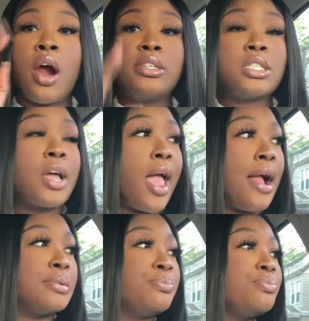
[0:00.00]
So
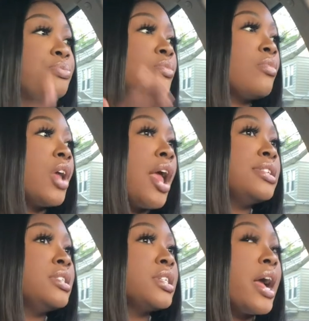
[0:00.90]
yeah,
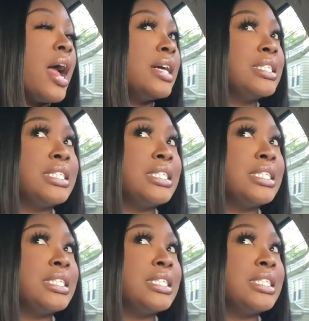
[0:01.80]
I